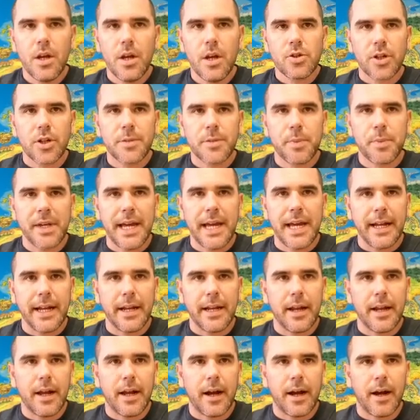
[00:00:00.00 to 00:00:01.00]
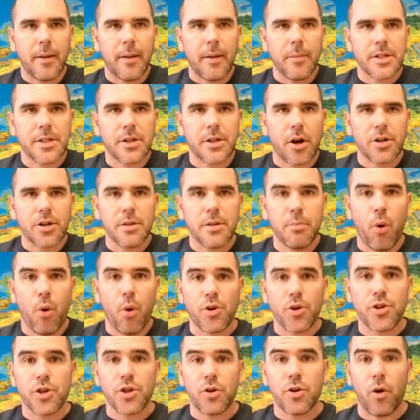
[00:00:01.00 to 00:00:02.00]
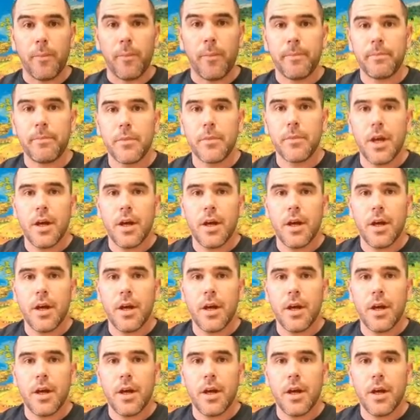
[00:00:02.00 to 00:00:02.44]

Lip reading: So let's begin. It starts in Portugal.